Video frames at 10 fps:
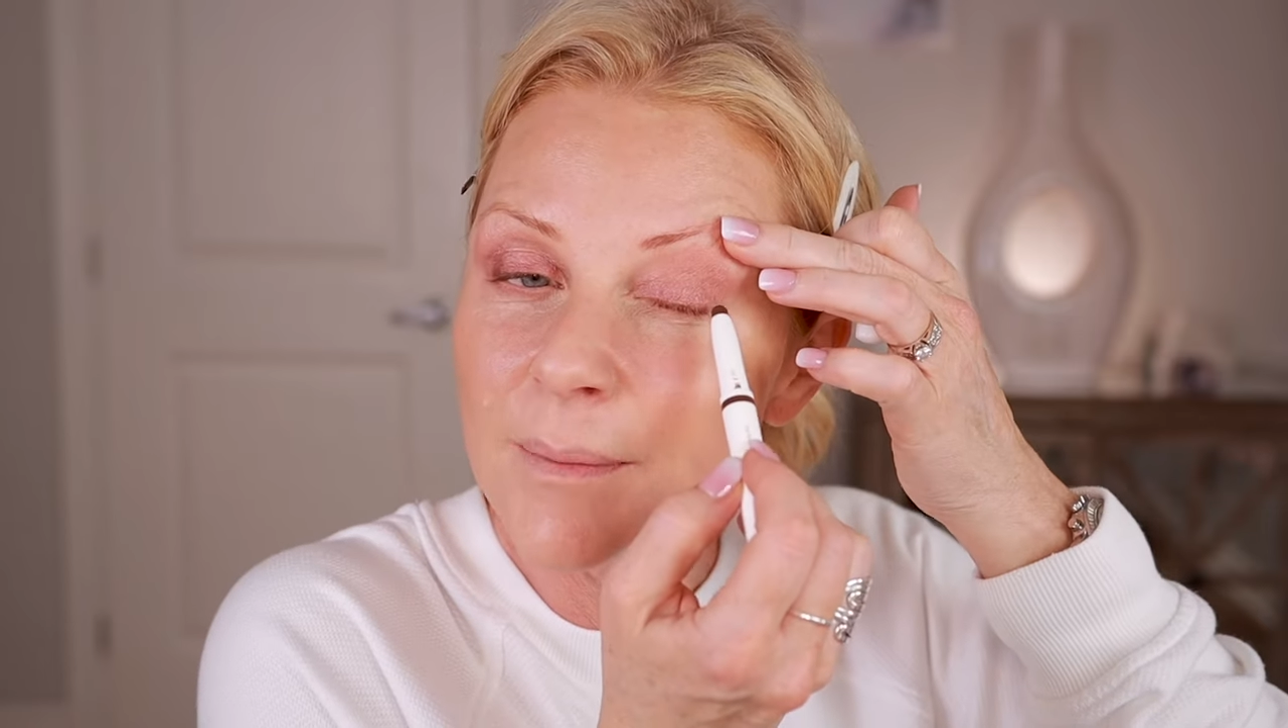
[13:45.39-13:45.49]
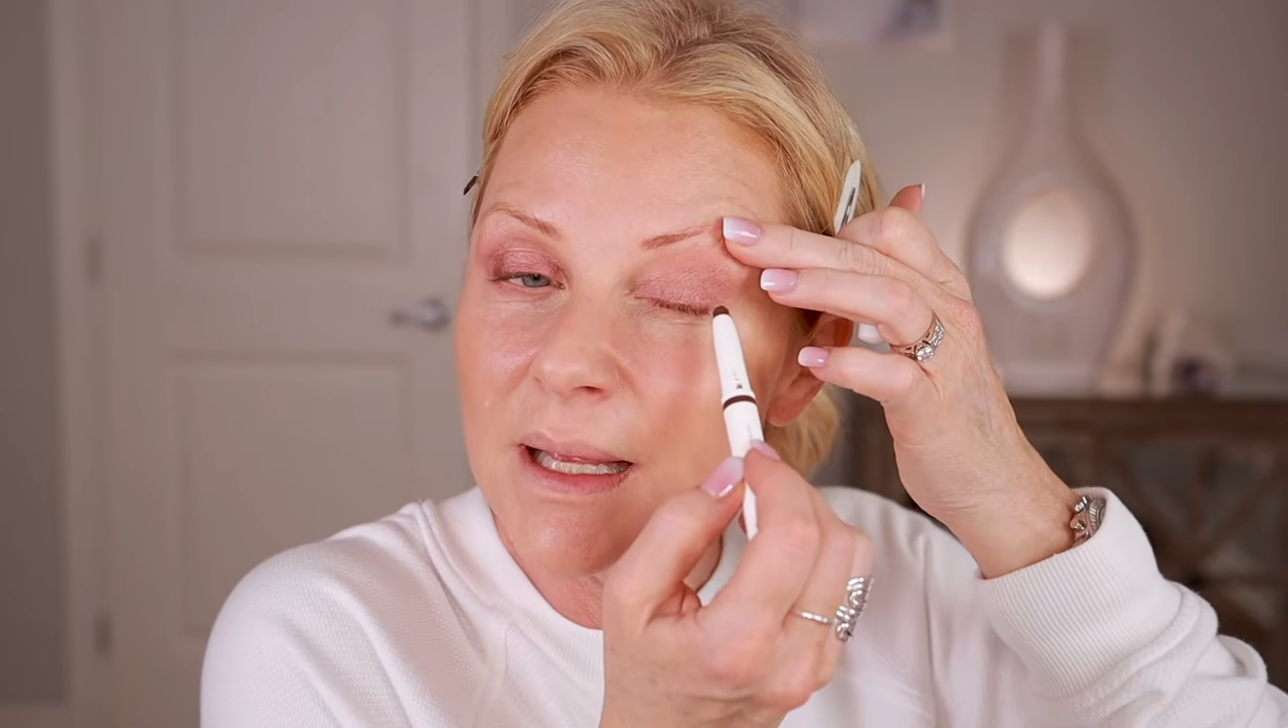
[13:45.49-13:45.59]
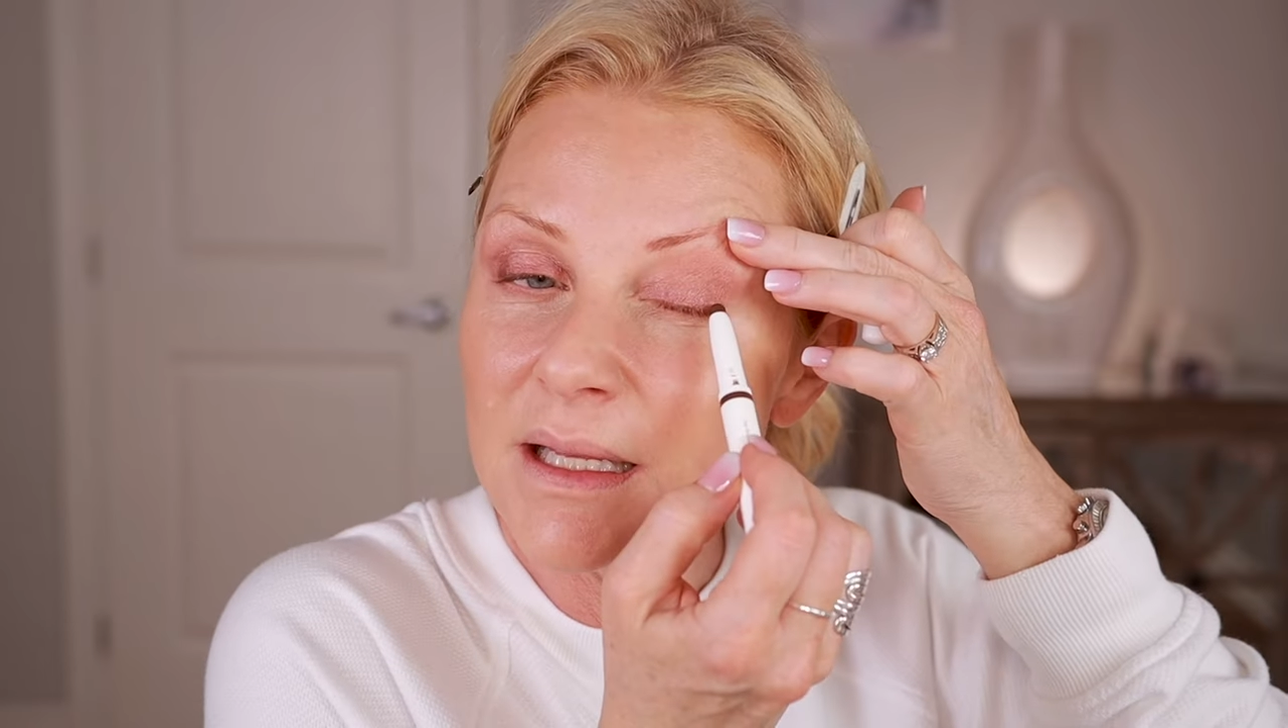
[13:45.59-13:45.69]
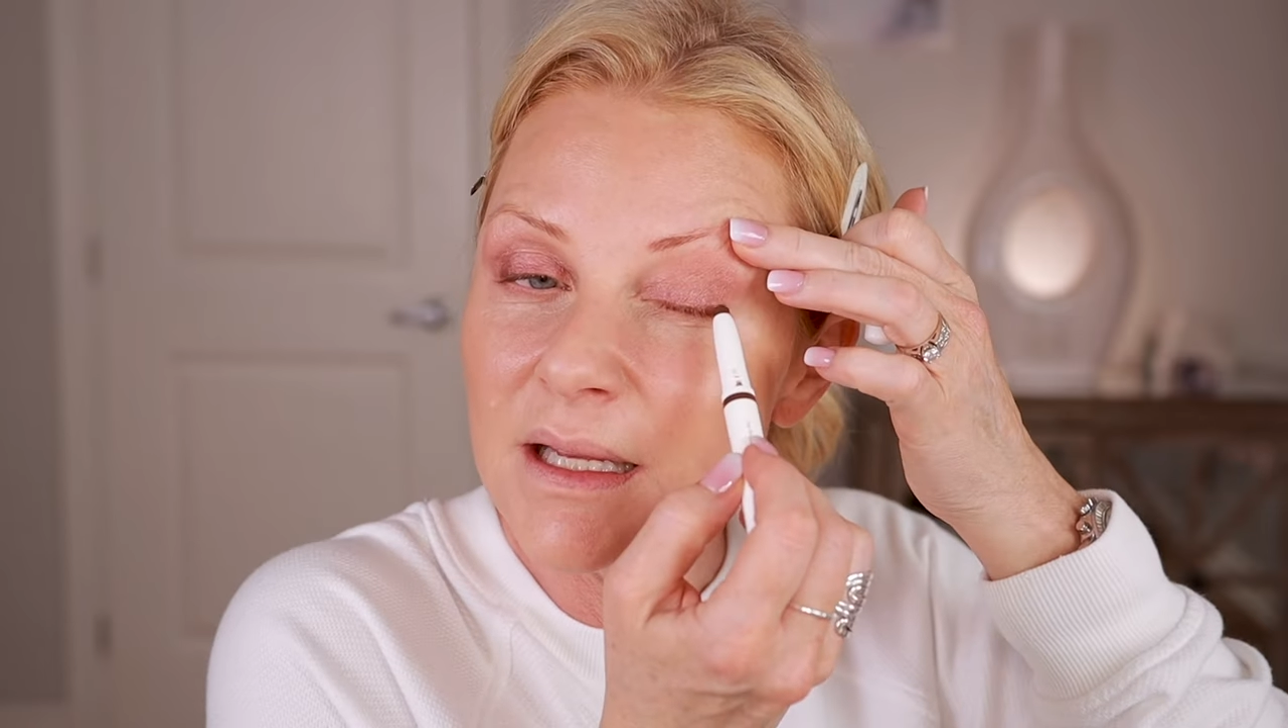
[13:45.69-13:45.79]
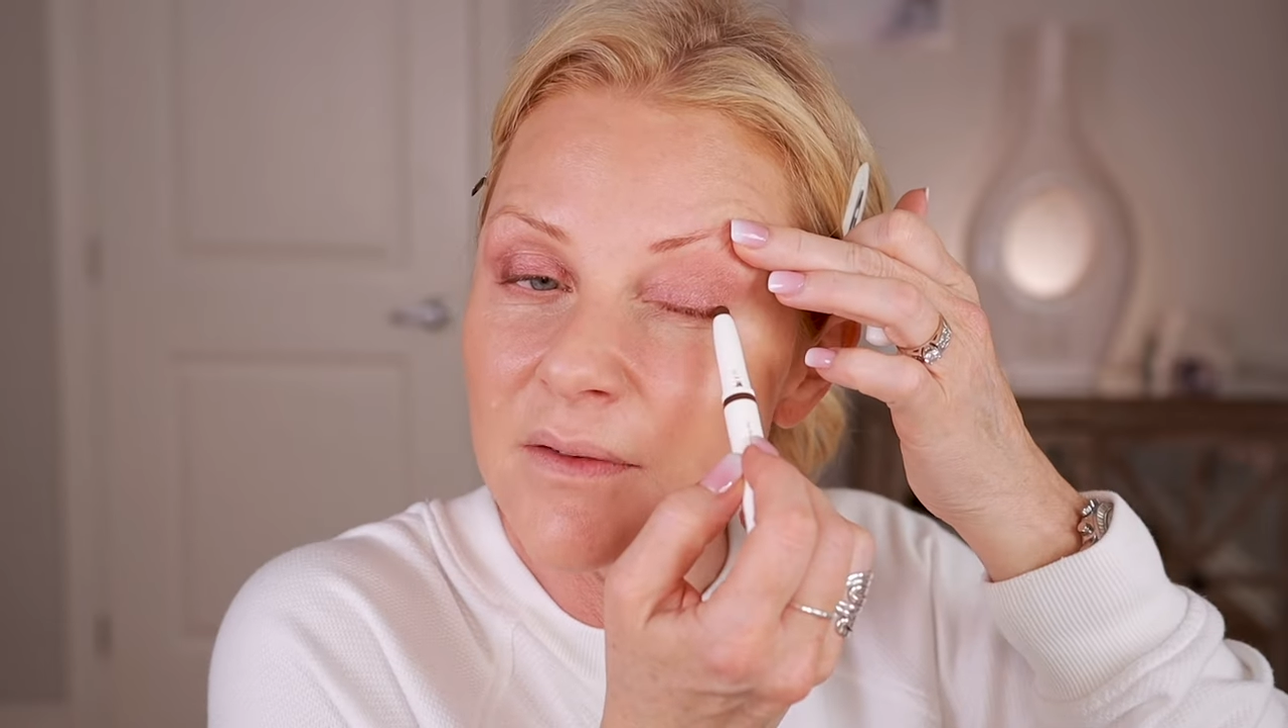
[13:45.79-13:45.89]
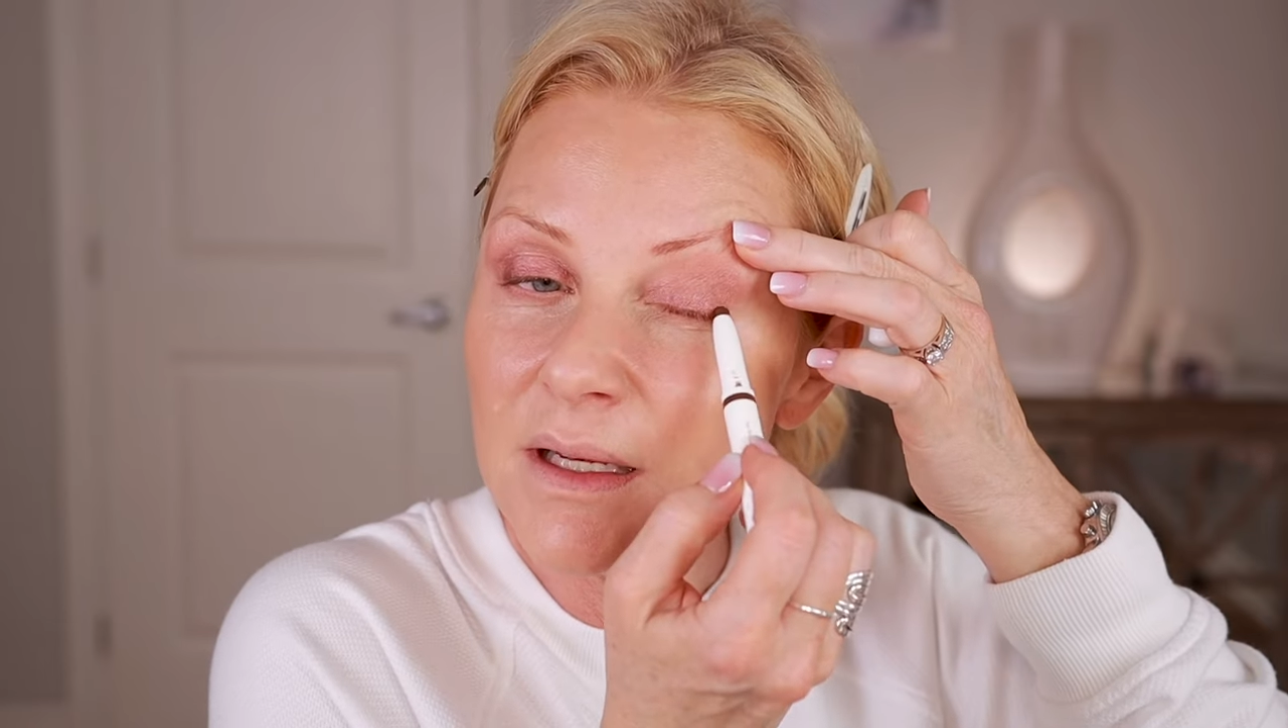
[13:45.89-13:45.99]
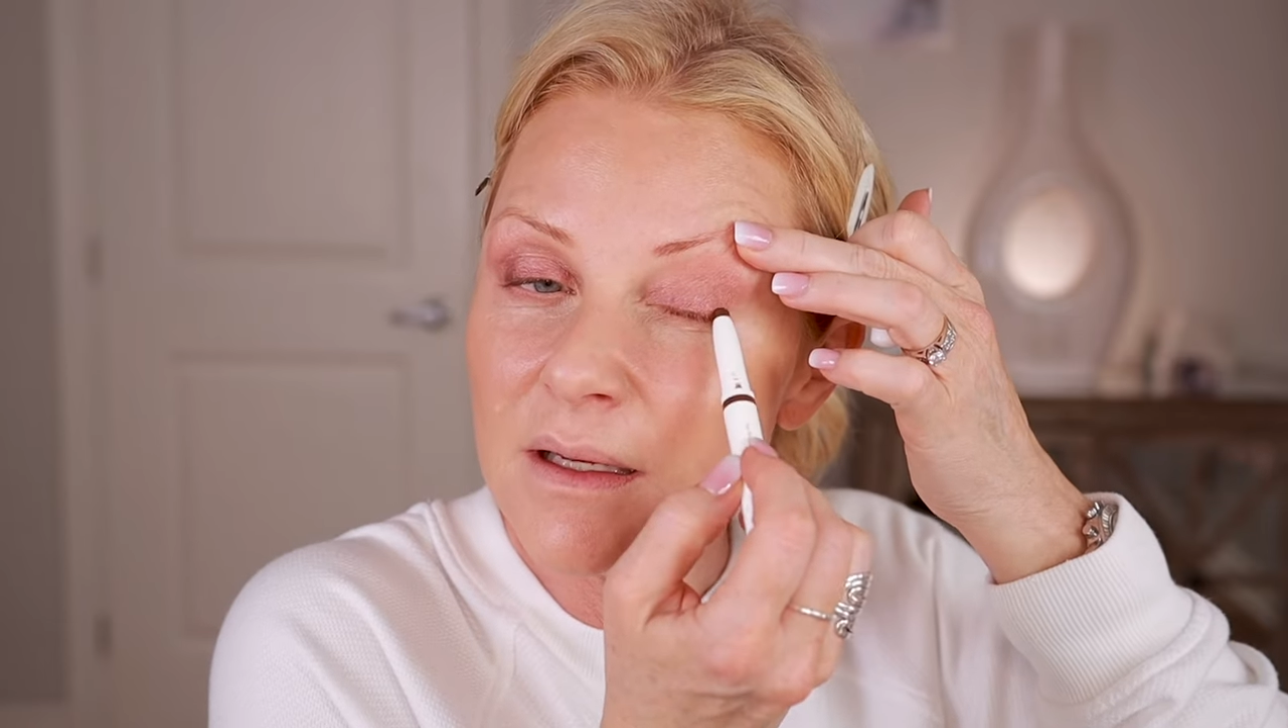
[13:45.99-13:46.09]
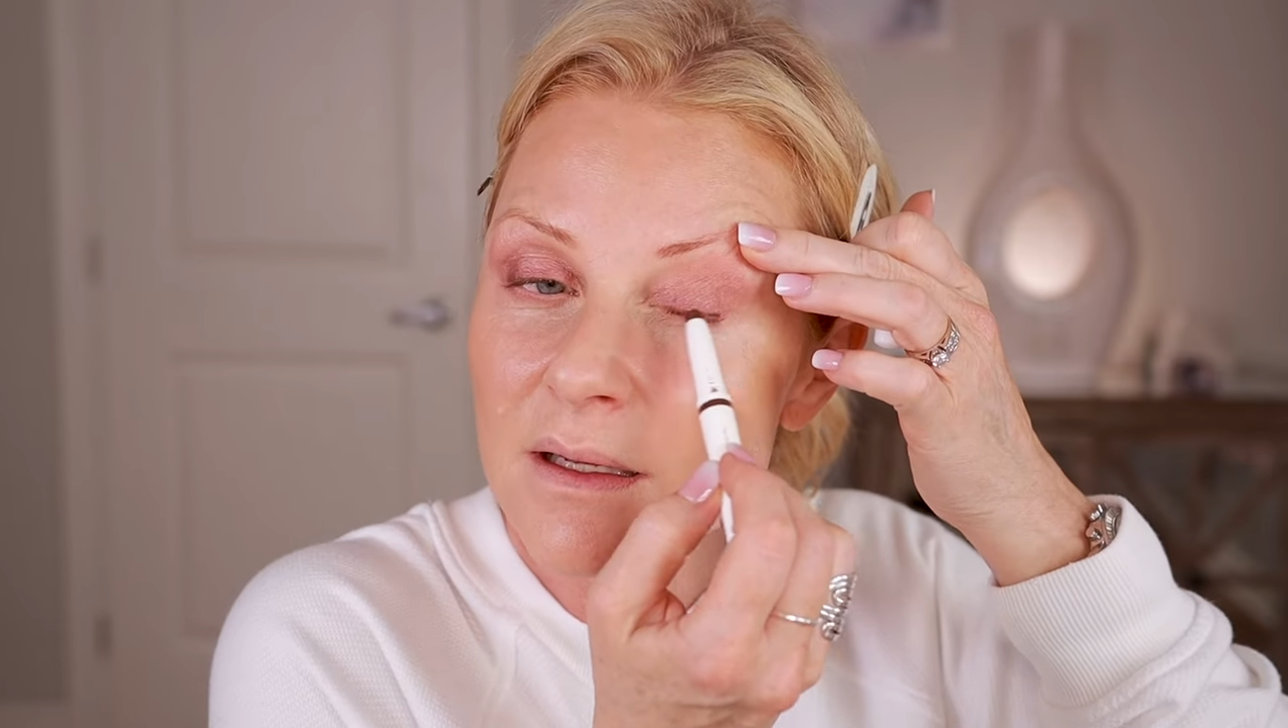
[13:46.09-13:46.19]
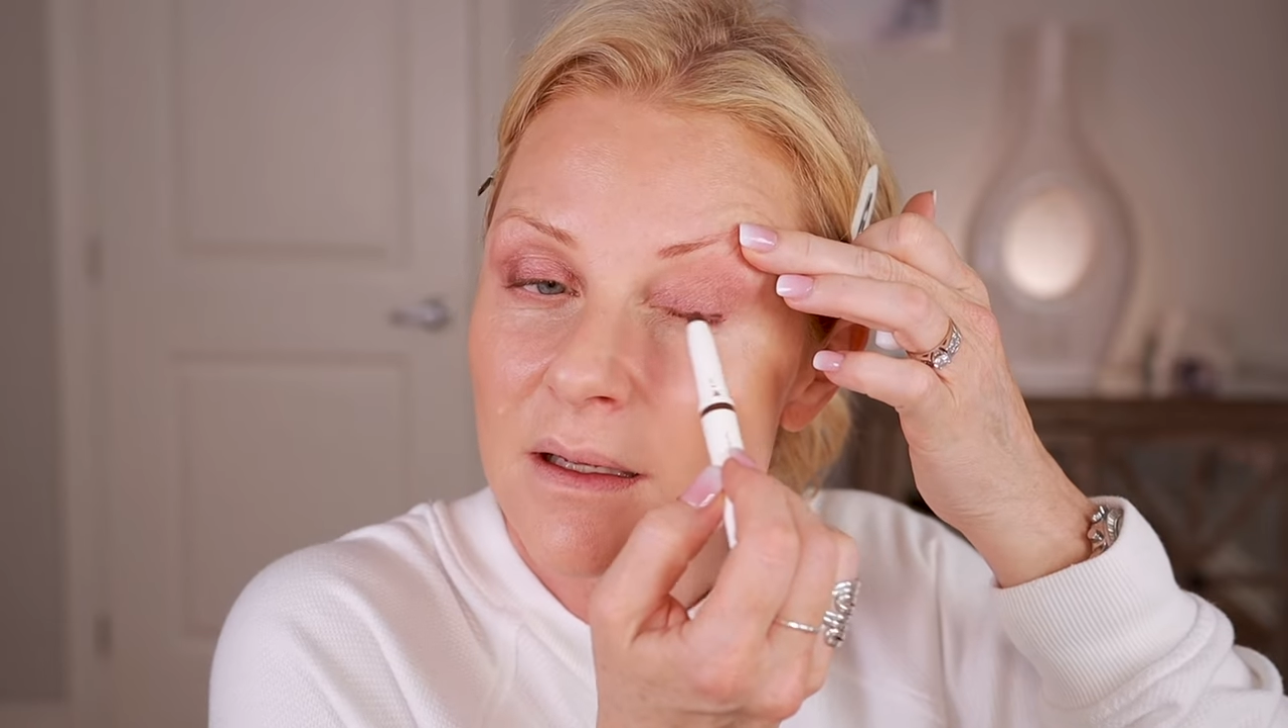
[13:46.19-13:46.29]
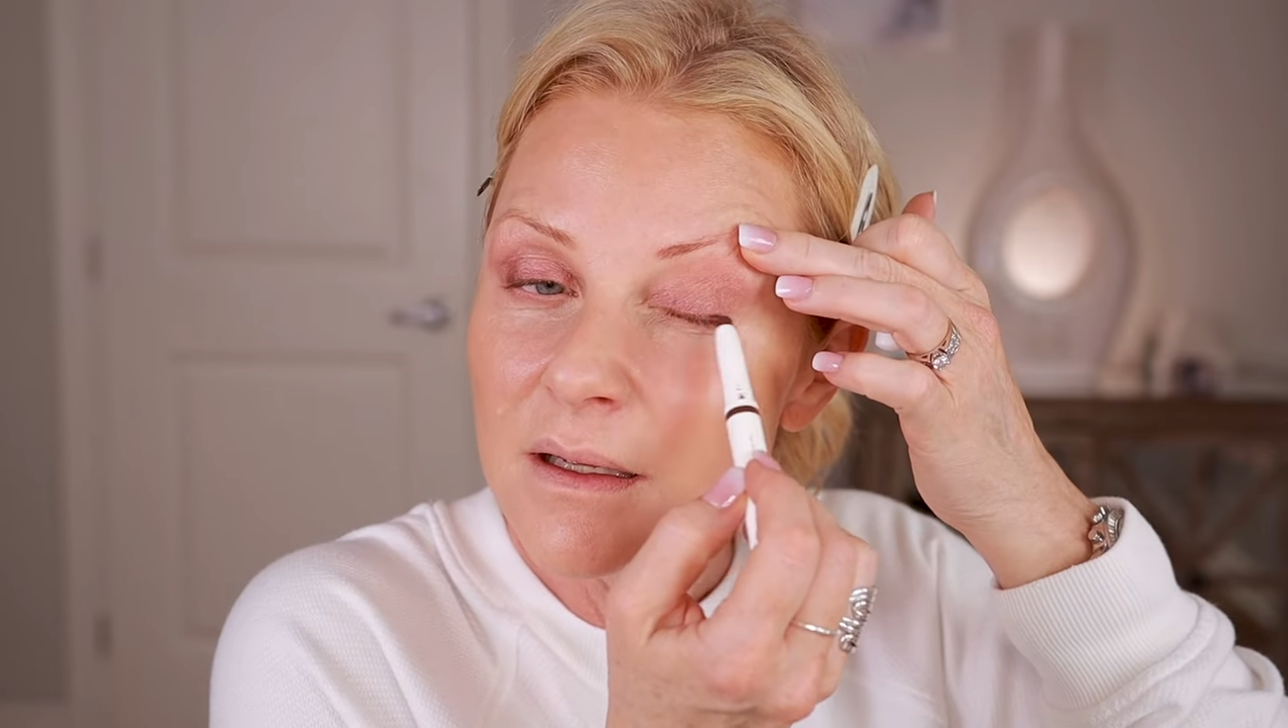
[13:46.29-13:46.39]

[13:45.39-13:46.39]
make it even.